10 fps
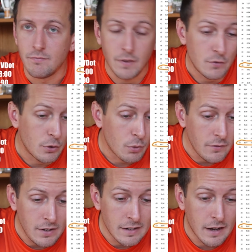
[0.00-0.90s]
53
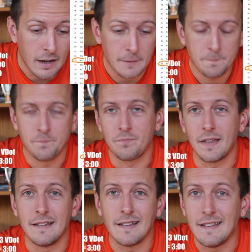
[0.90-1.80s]
VDOT,
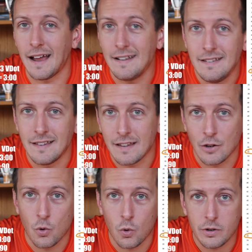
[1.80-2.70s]
it's a 90-second
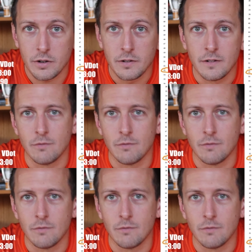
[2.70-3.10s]
quarter,